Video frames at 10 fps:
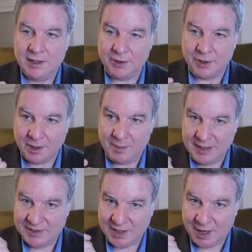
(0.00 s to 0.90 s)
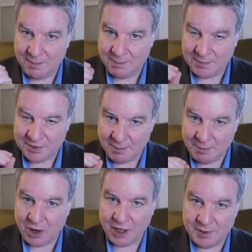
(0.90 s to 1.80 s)
There are going to be some
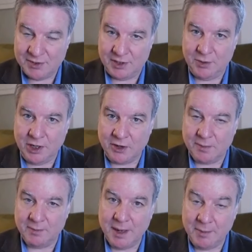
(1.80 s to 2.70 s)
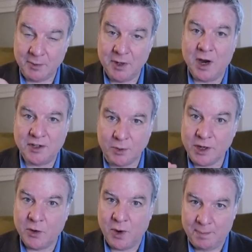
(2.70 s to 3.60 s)
arguments that you hear from them, and we want to
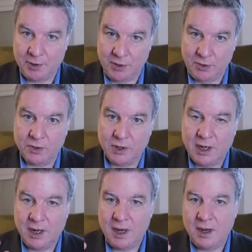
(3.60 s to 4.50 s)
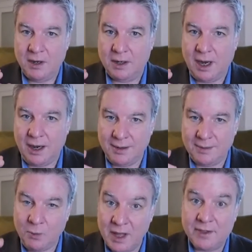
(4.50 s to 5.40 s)
equip you
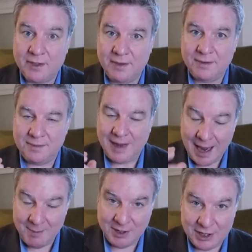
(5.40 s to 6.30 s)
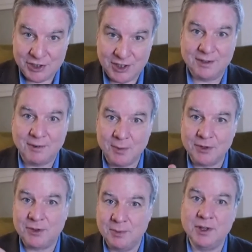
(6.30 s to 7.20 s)
with ammunition, right,
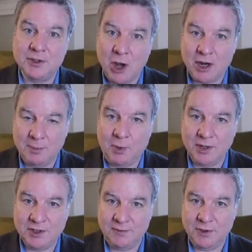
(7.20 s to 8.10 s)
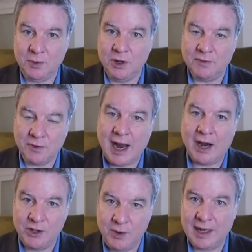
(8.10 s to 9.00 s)
with talking points, if you will, for how
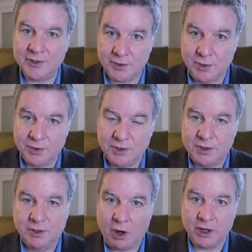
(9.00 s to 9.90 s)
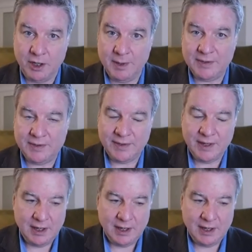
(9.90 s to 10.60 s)
you answer those arguments.